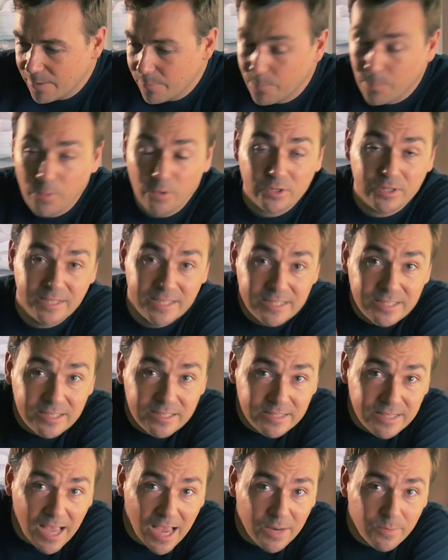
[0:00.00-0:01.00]
Per this
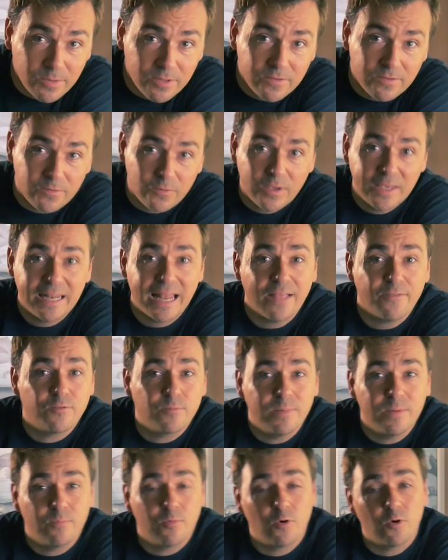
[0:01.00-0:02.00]
assignment, it had to
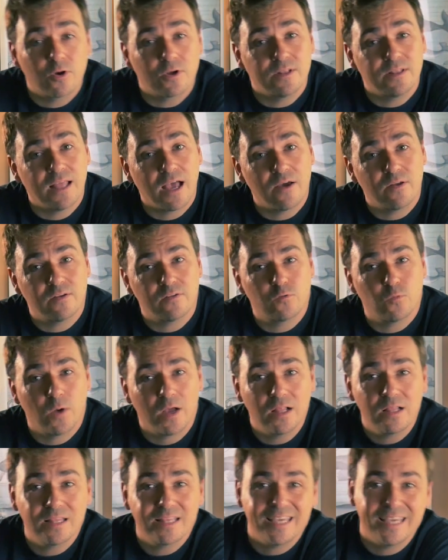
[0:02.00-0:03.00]
be broken down as
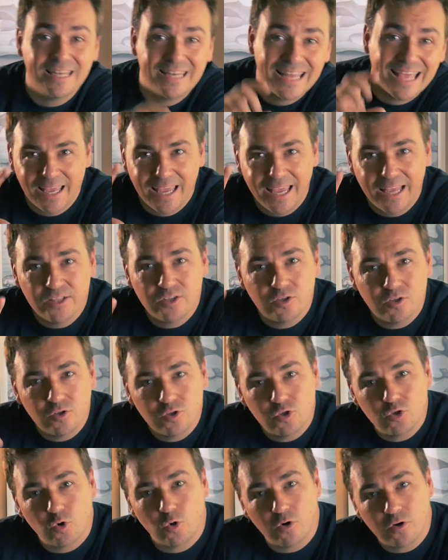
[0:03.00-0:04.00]
well in 8
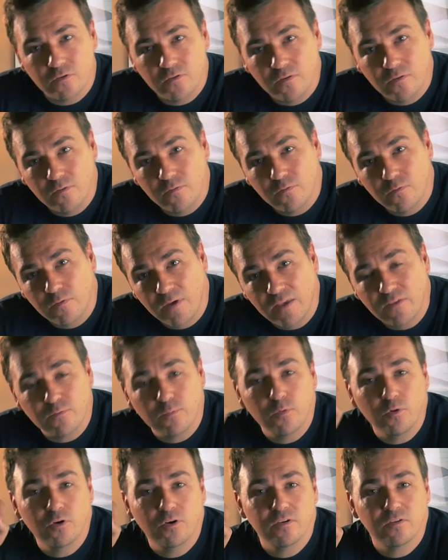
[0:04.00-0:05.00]
short
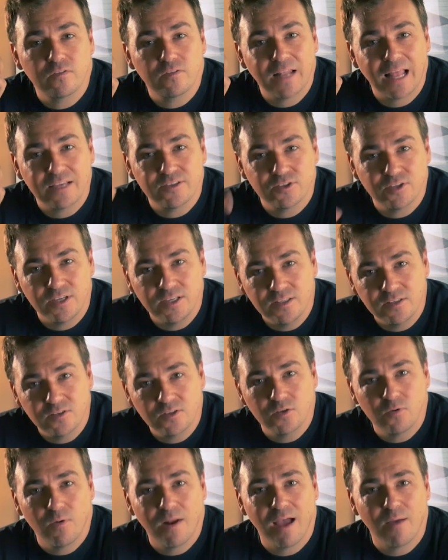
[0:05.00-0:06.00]

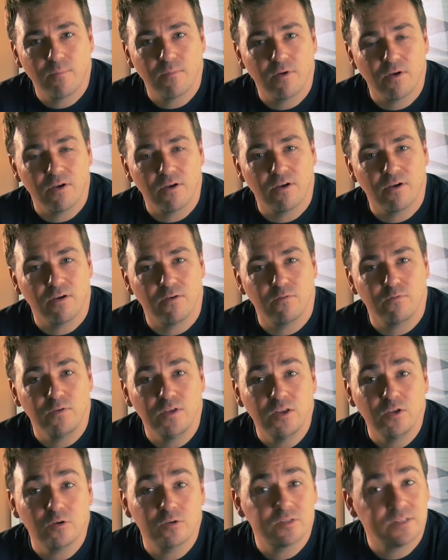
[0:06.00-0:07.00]
Facebook/Instagram
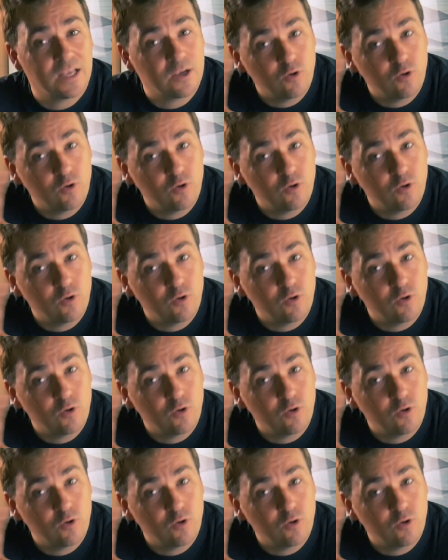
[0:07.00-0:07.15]
videos that